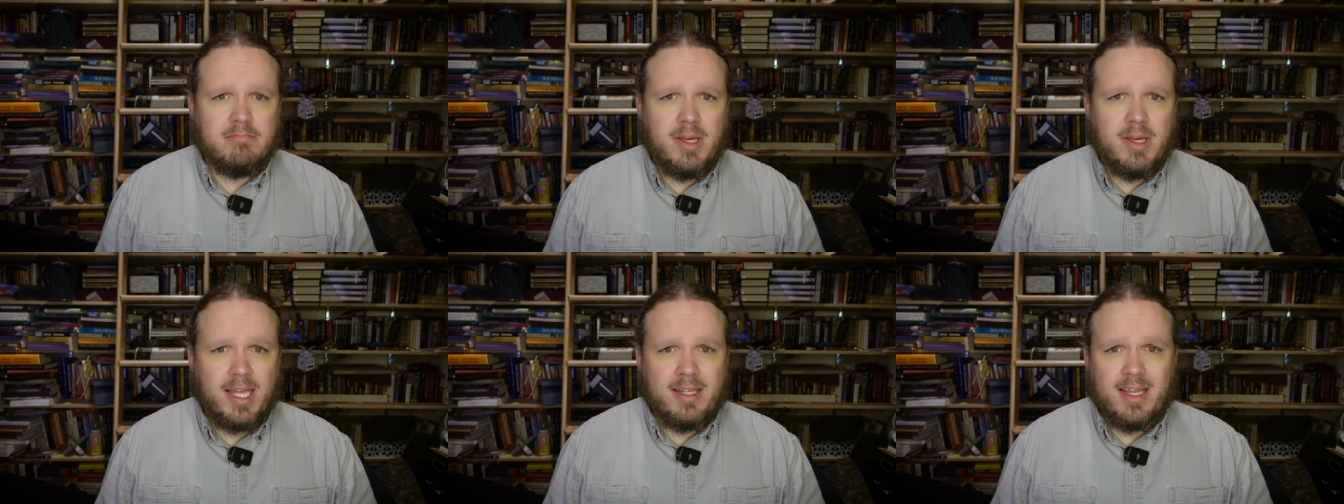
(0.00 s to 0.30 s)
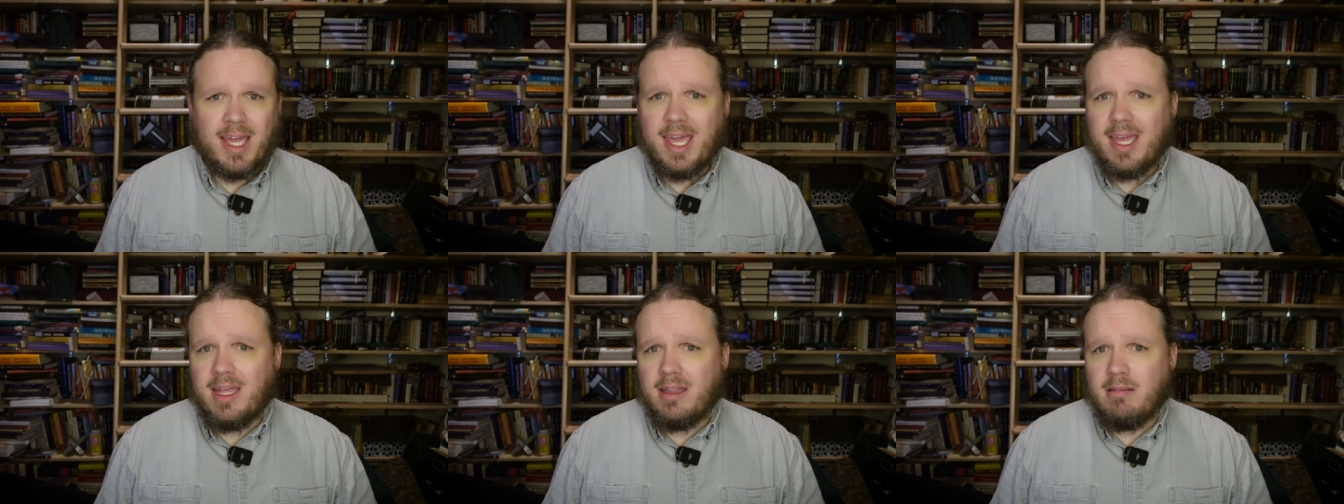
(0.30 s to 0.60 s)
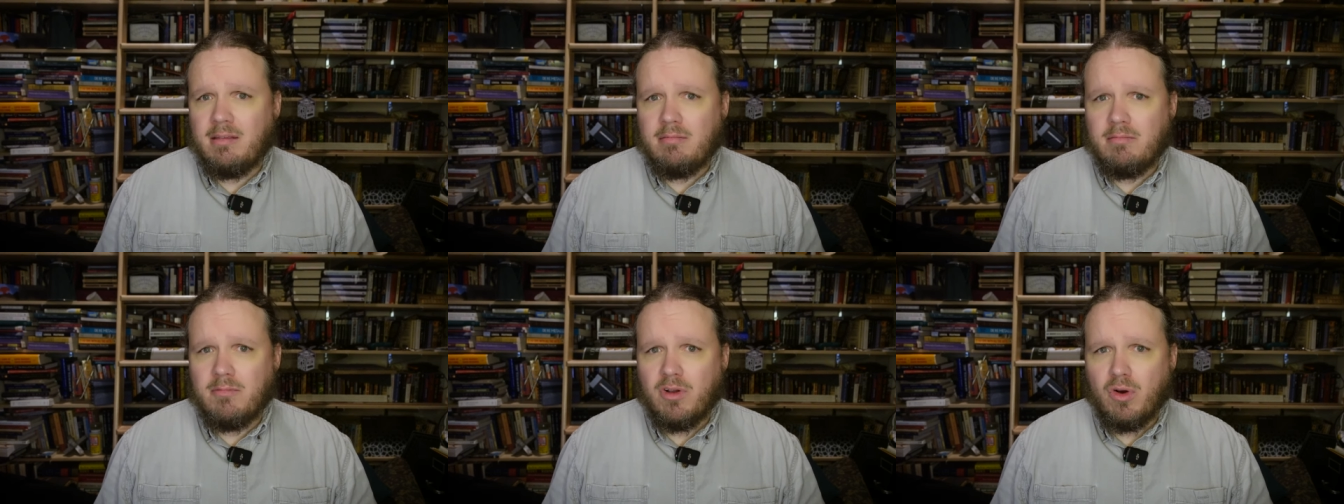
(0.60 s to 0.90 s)
And
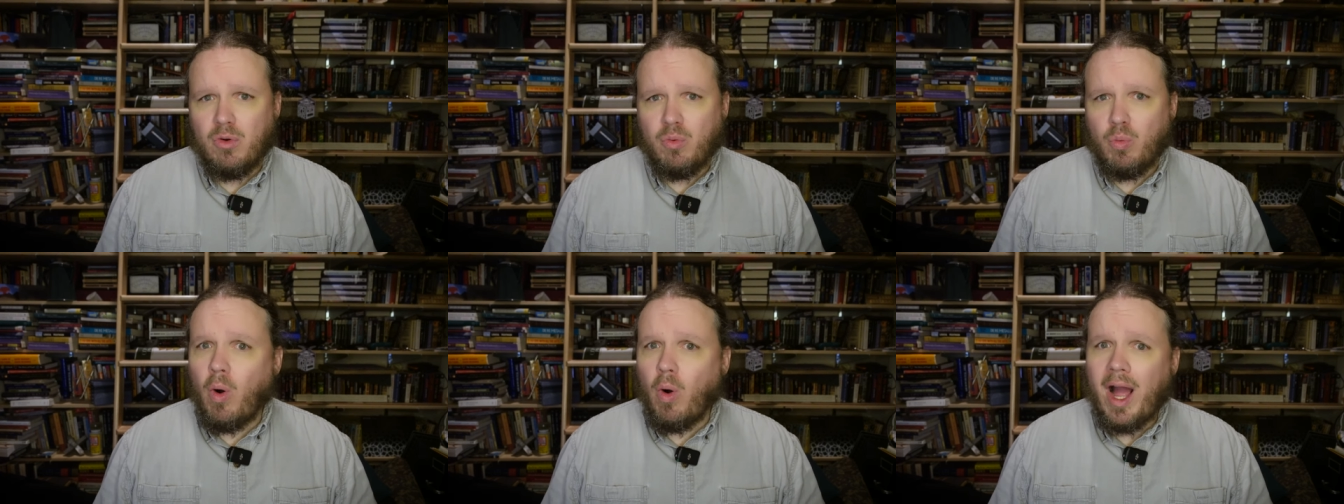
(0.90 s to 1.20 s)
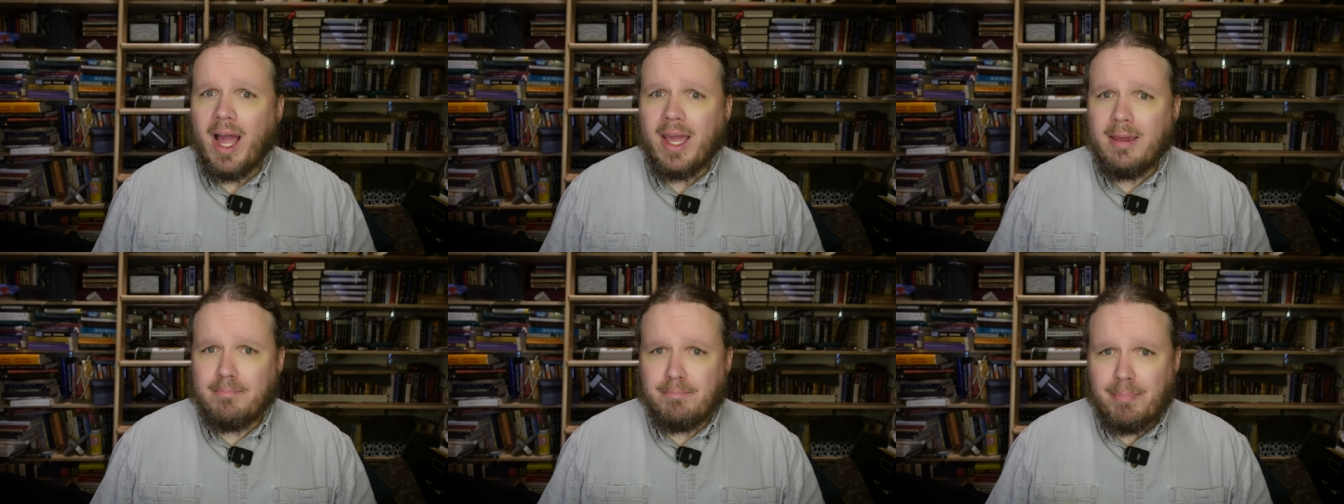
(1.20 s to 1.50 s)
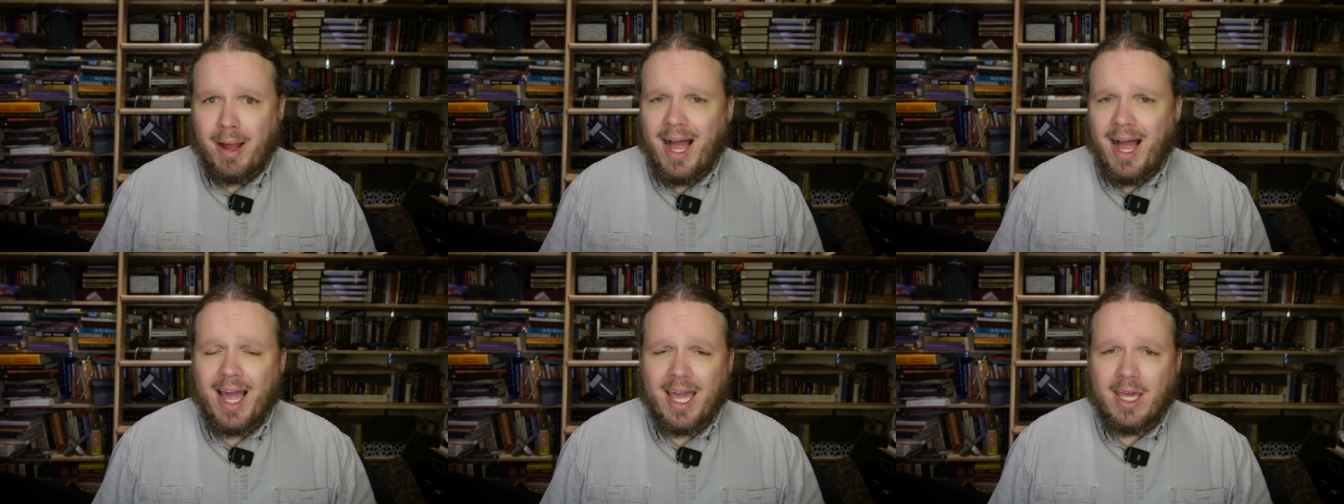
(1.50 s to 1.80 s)
again, why
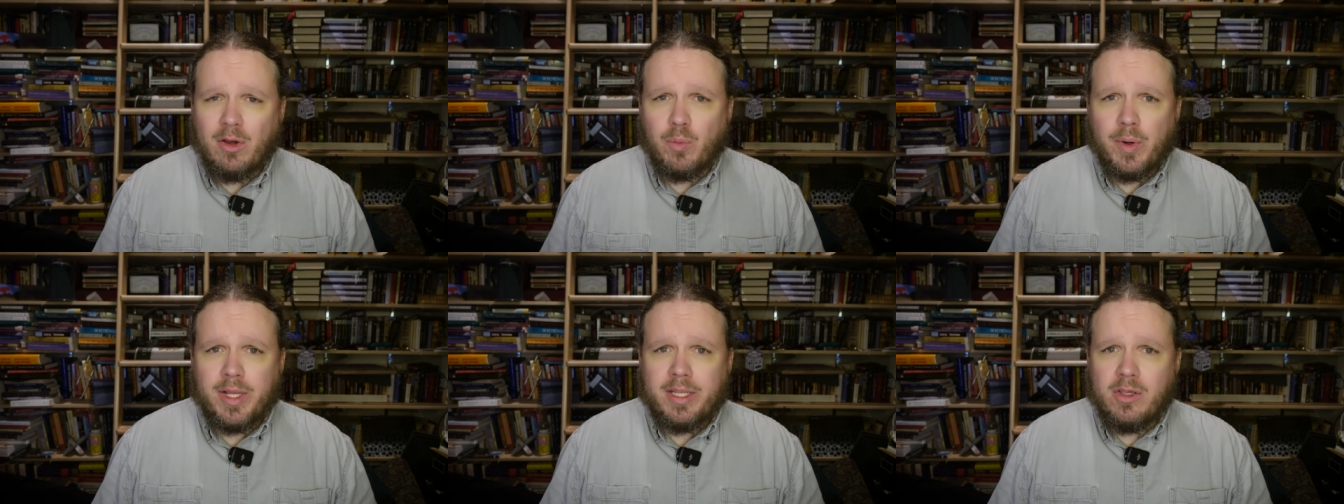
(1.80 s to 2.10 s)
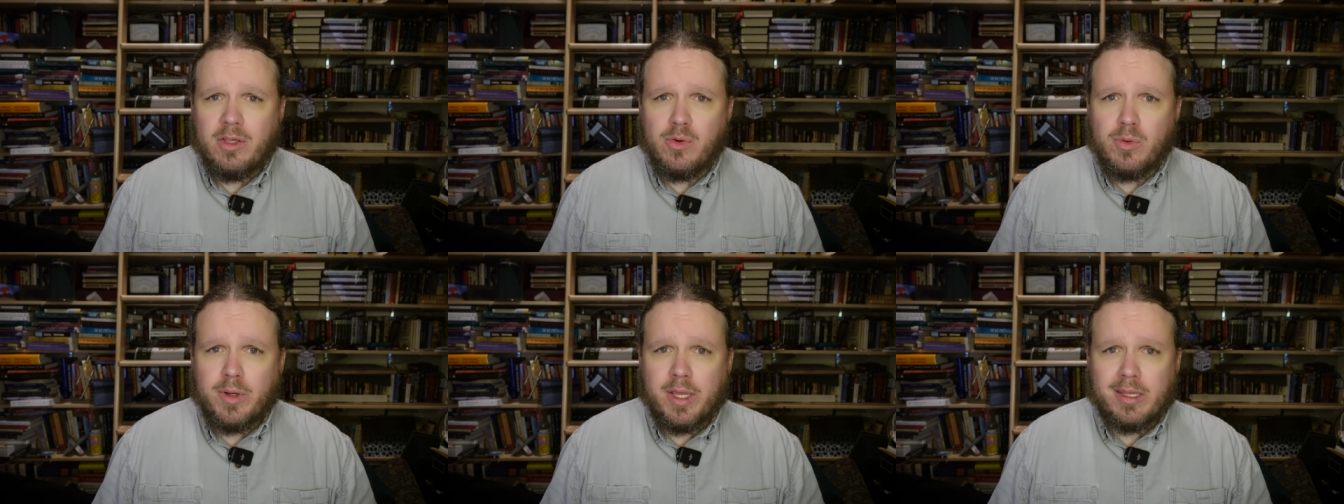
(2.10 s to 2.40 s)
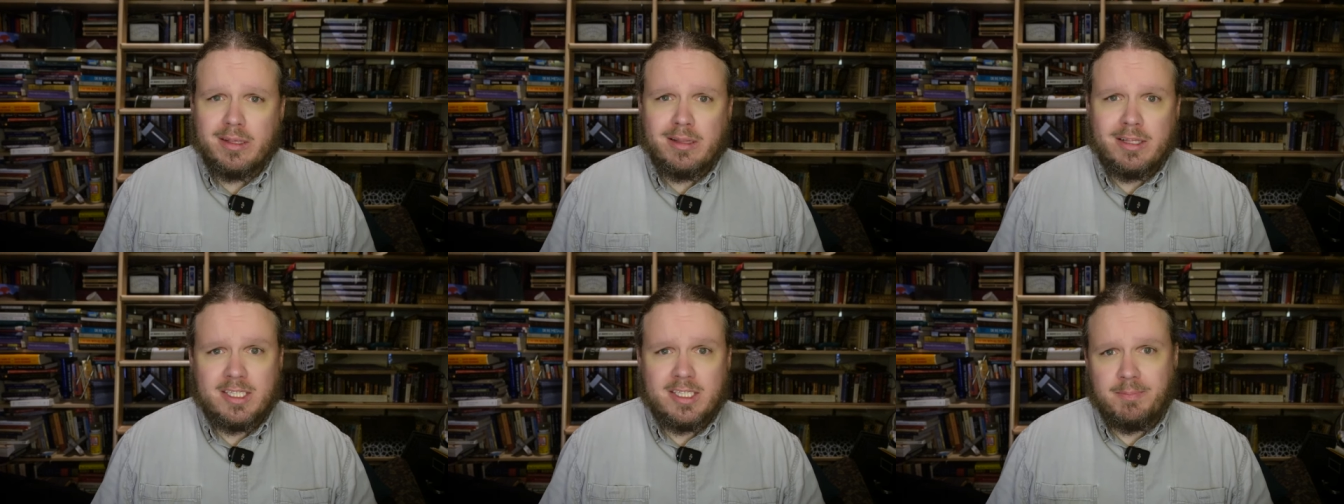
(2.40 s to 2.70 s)
buy when you
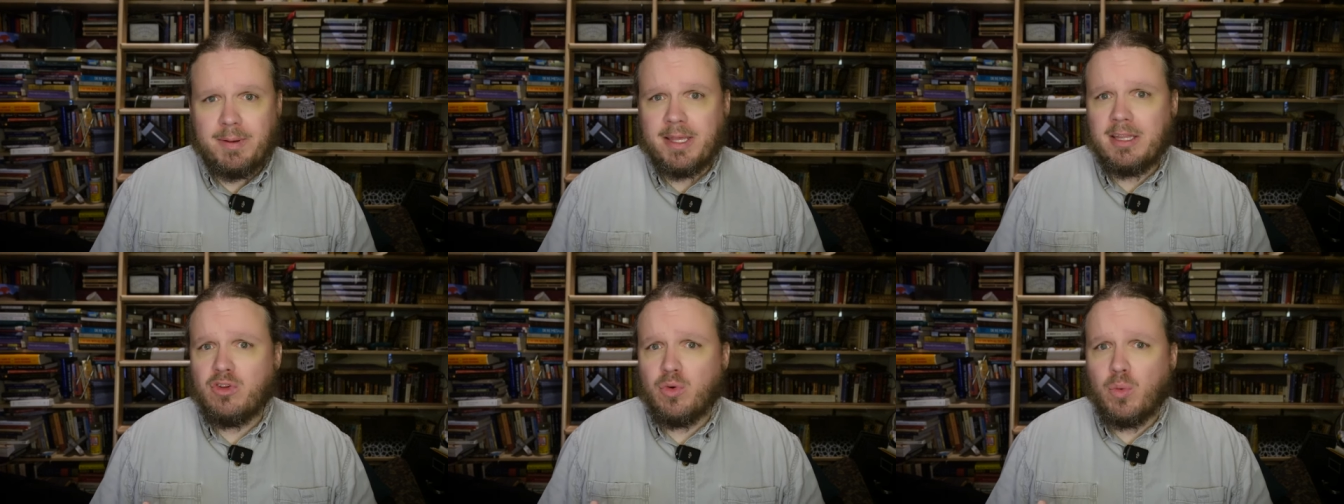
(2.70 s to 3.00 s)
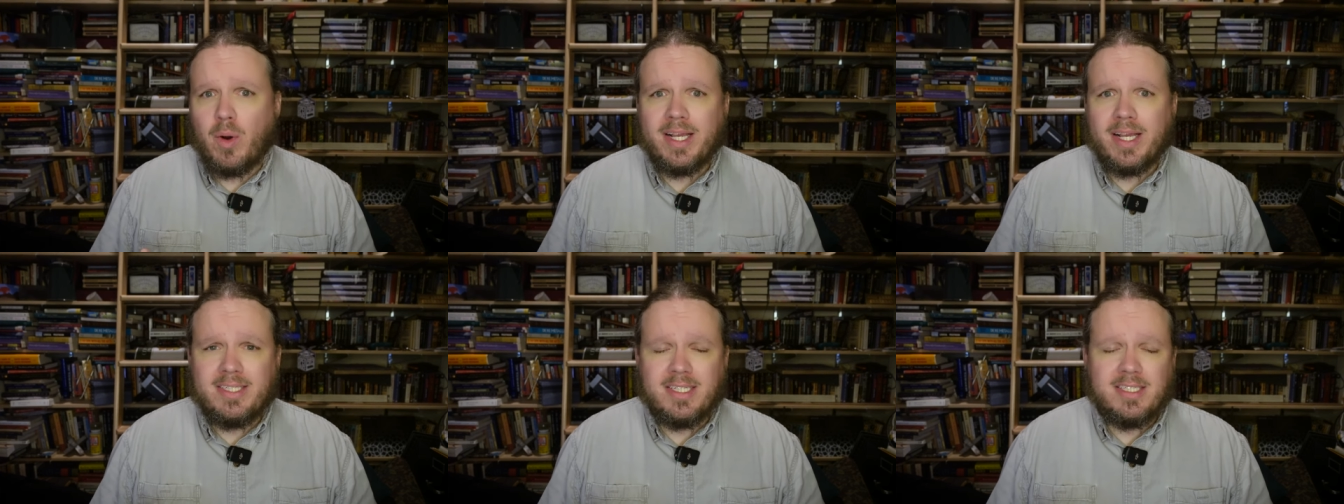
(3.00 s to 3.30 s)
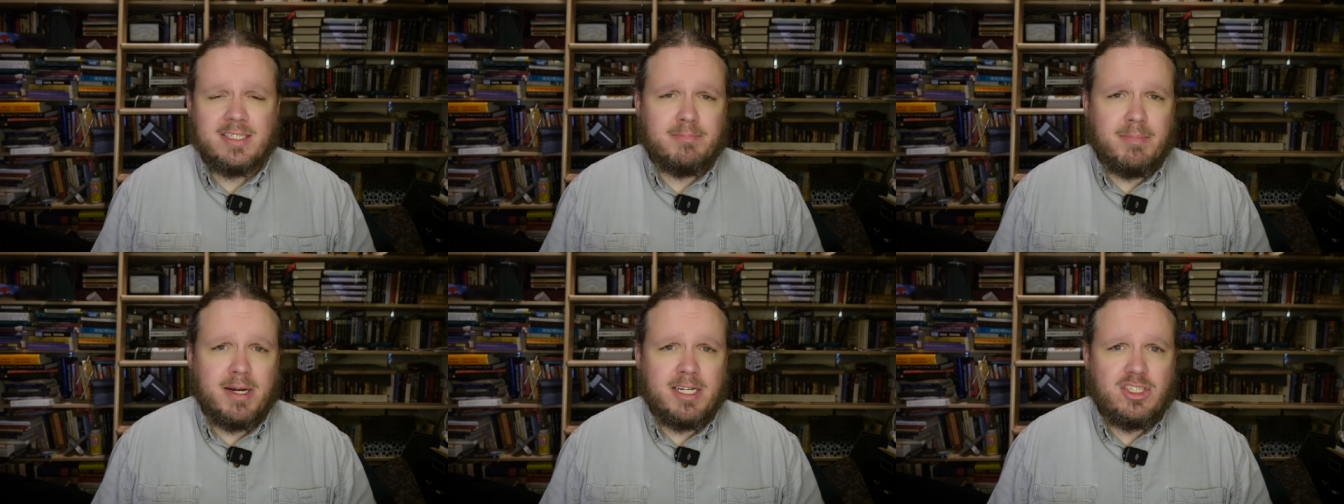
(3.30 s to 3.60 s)
can spend twice
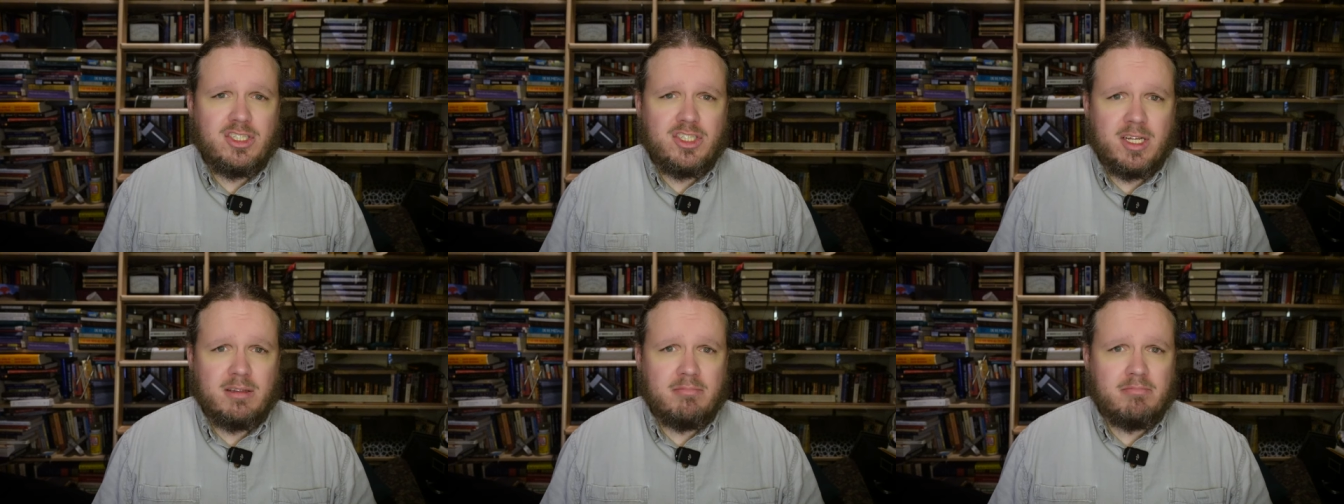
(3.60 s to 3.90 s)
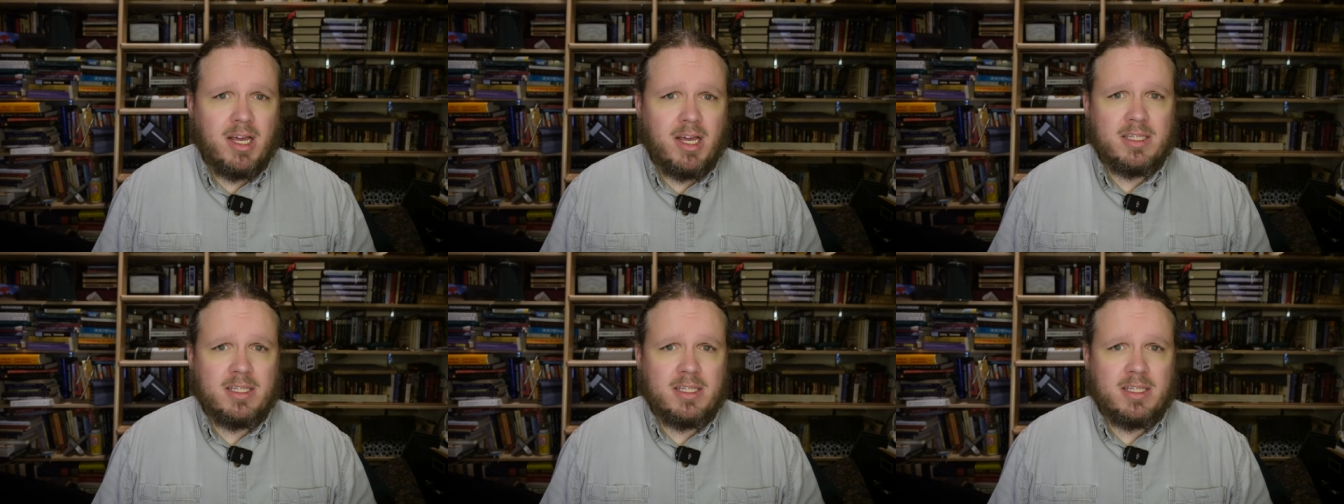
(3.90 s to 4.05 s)
as much and